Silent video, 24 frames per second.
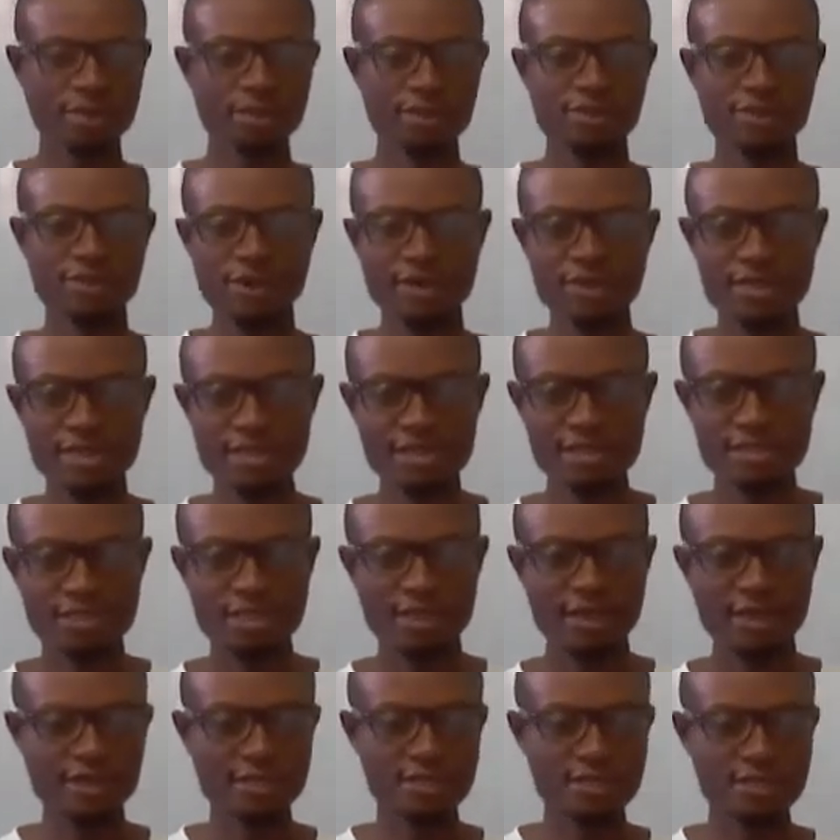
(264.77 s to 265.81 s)
There is
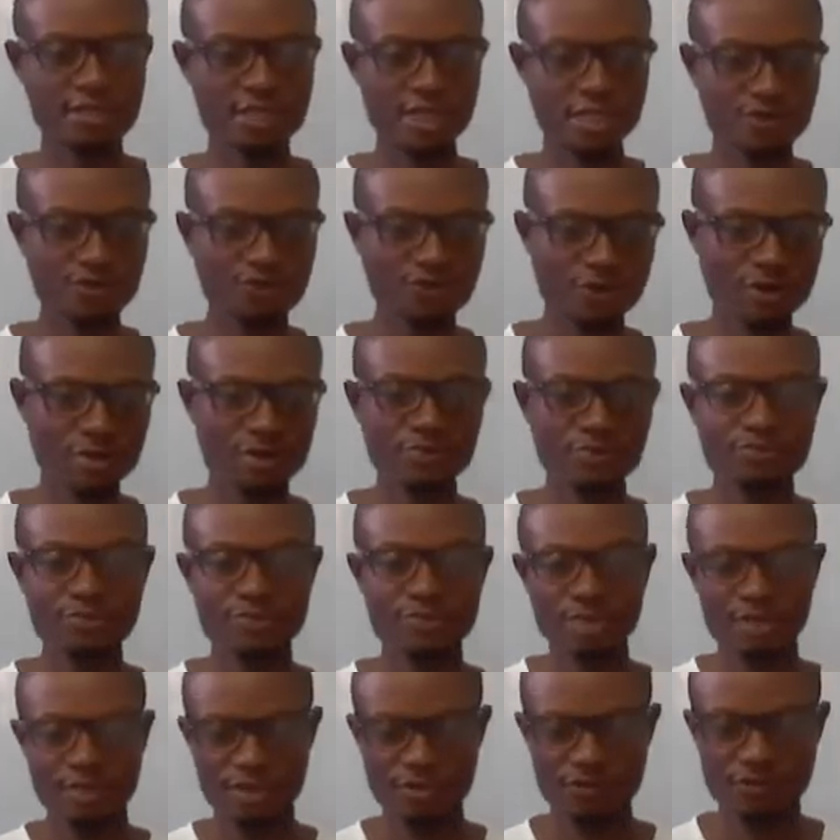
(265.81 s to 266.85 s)
a
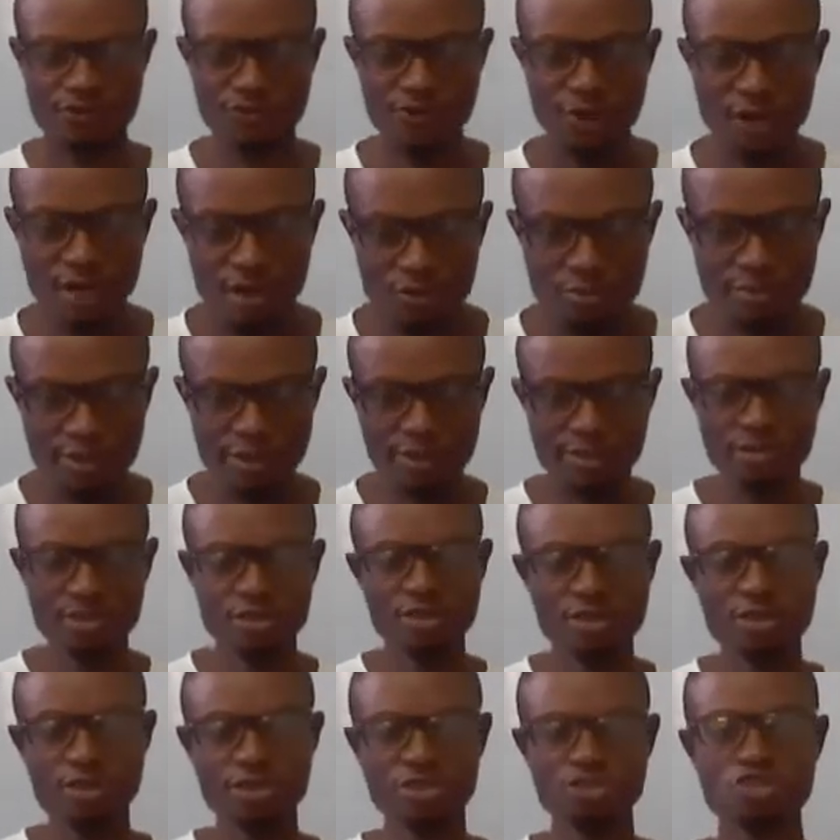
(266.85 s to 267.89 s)
safer environment
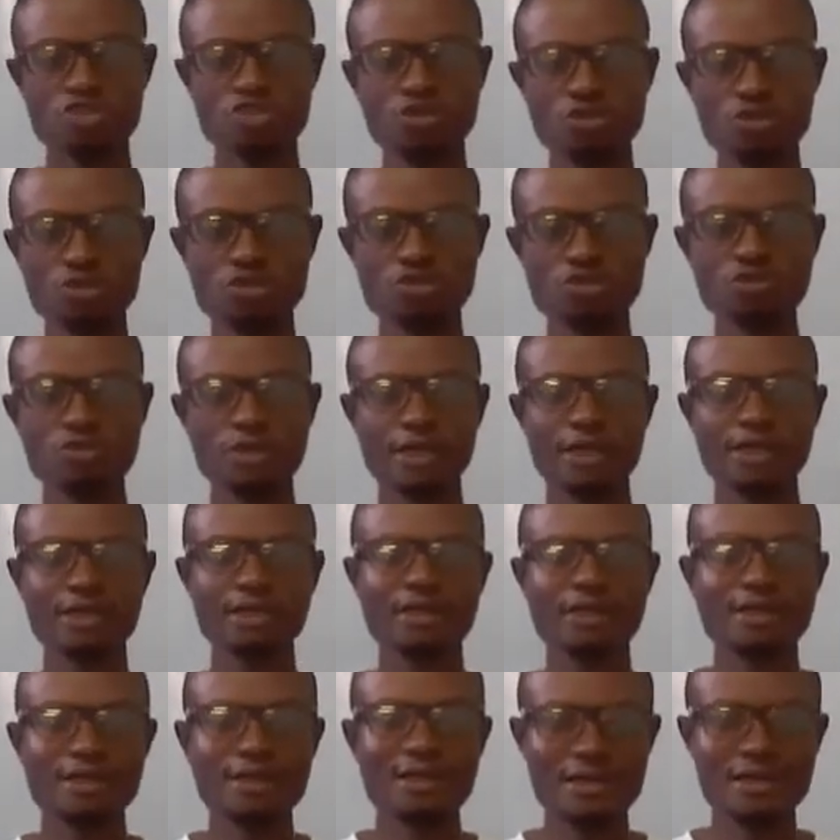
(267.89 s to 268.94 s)
due to a
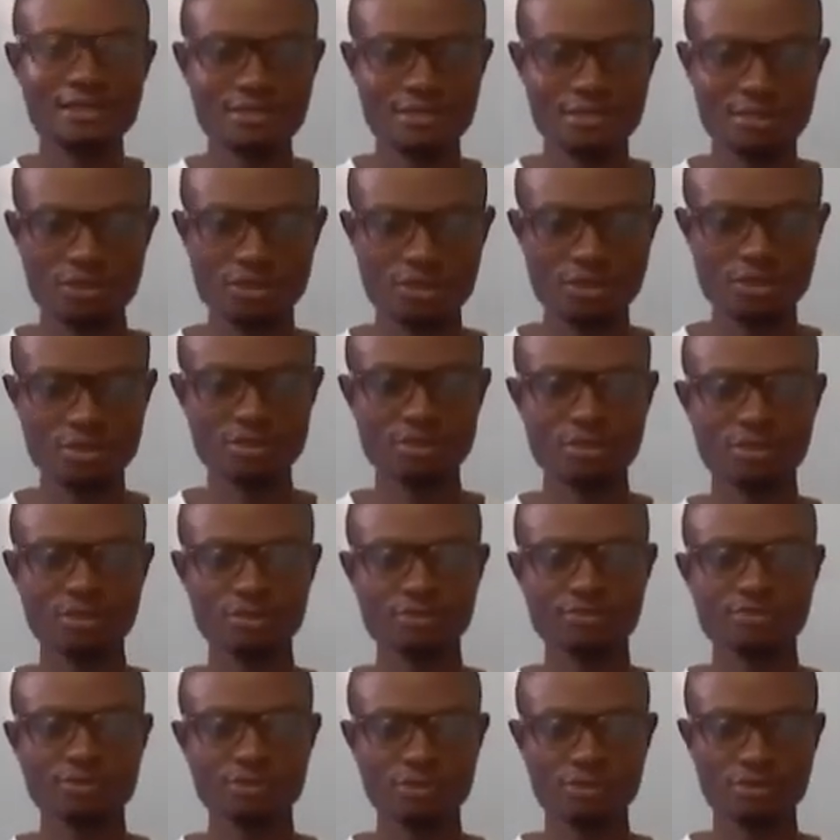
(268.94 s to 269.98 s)
clustered,
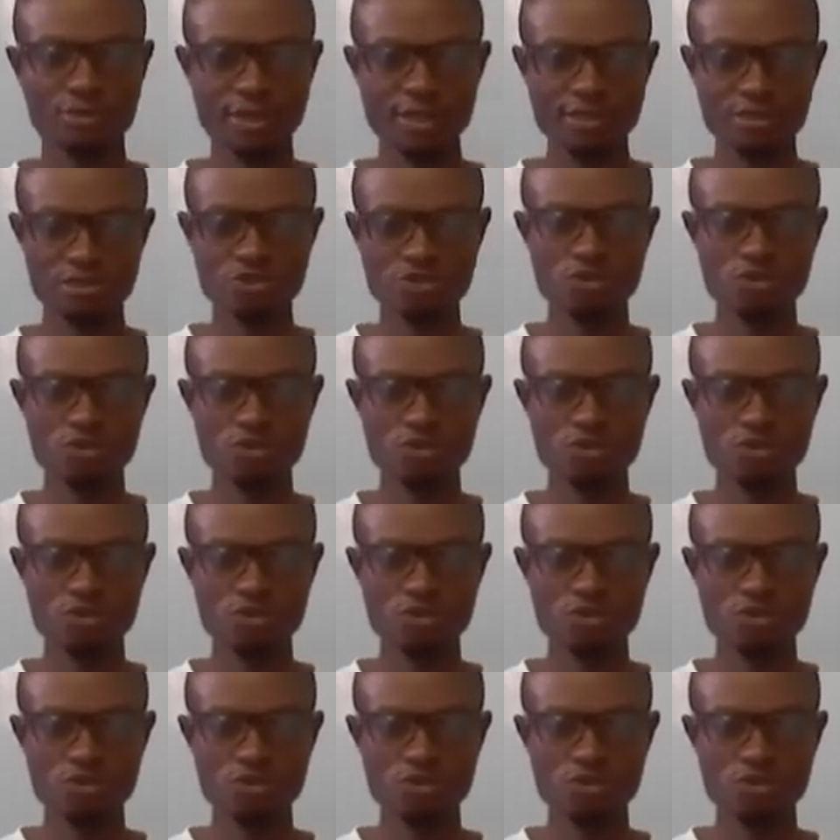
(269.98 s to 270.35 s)
right?